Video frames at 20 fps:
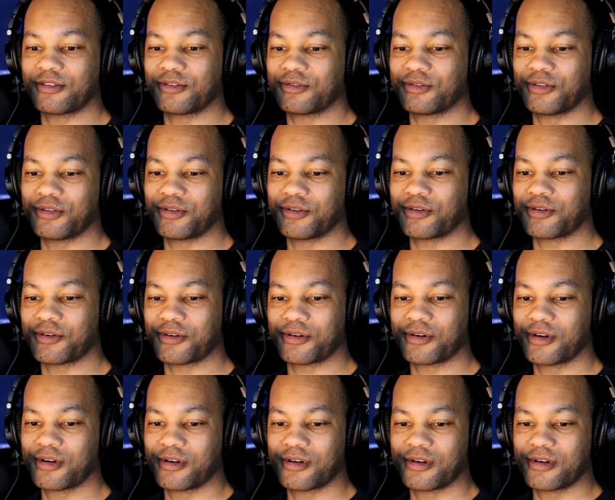you do your
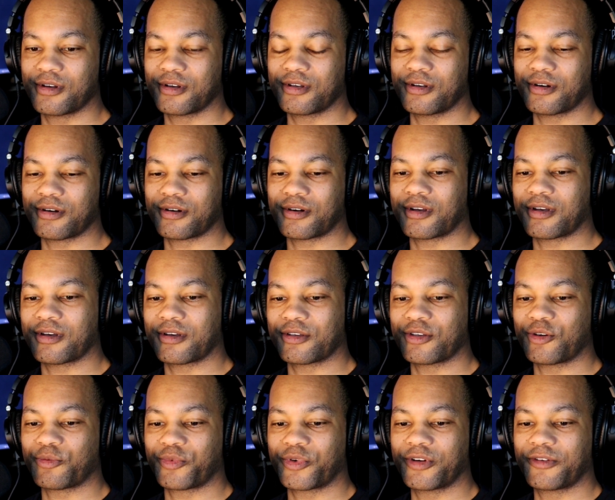your uh,
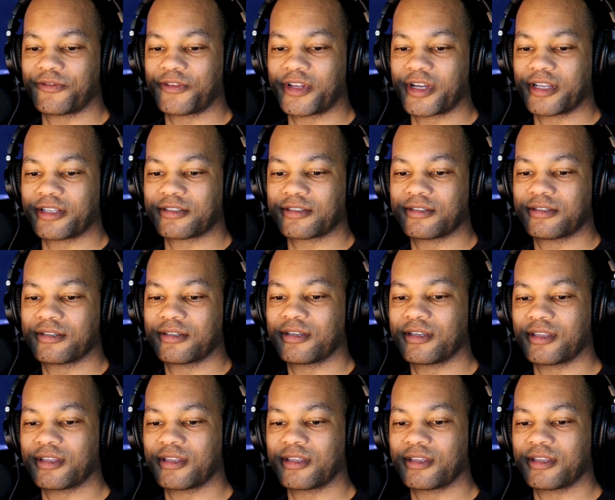your pre-flights,